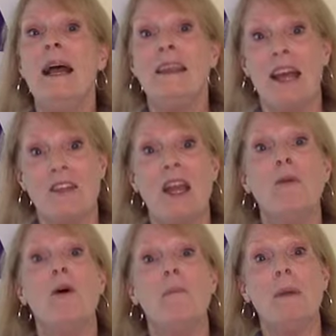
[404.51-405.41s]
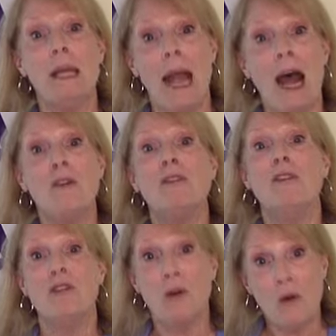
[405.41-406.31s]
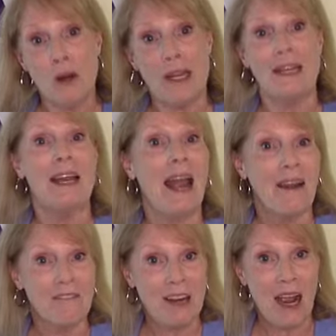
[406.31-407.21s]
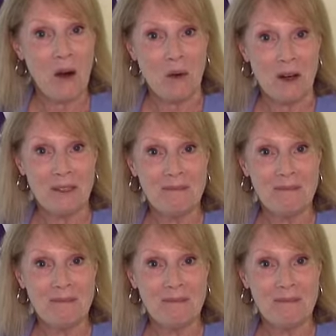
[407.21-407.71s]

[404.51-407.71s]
that they will be out the door in a half an hour?